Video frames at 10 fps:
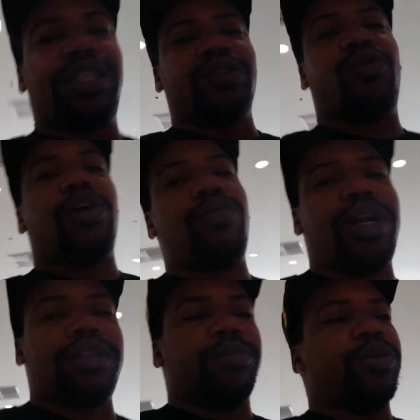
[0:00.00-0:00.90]
good to walk
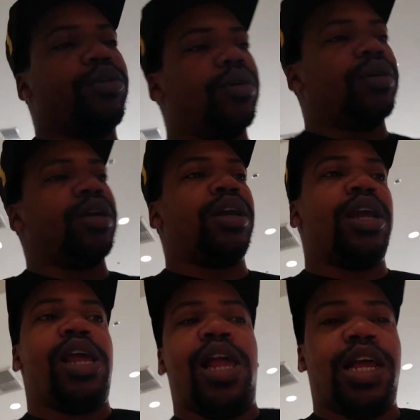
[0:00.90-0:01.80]
without the boot,
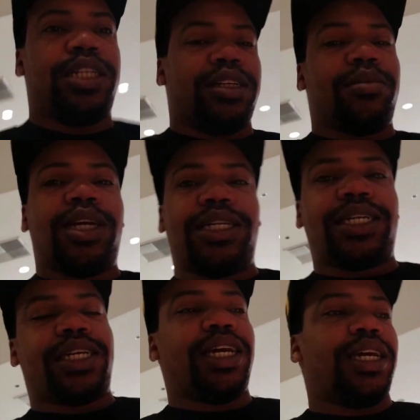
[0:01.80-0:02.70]
and some days
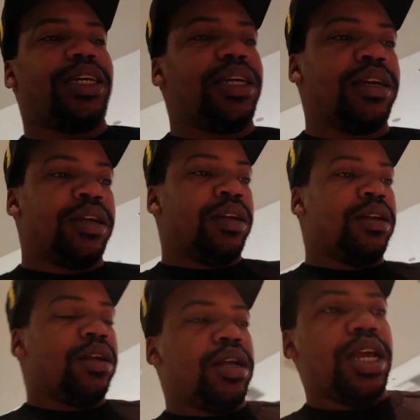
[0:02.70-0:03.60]
I can't.
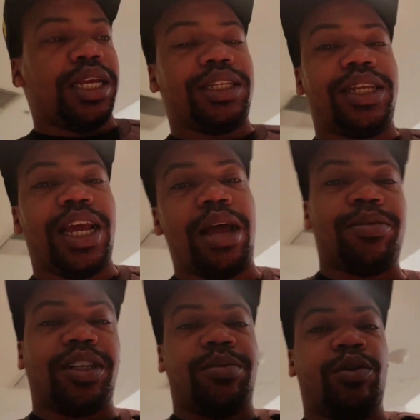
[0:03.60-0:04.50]
And today
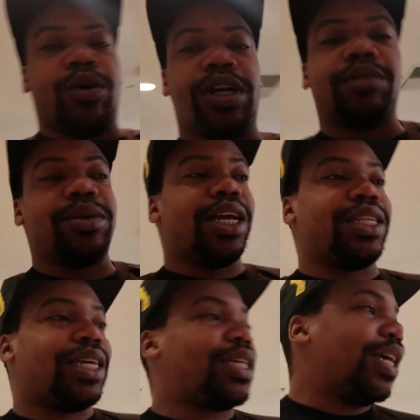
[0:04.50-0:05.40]
happens to be one of them
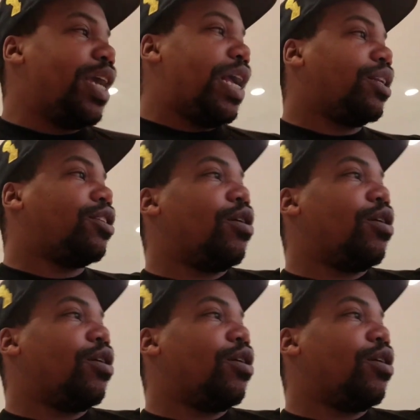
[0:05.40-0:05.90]
days I can't.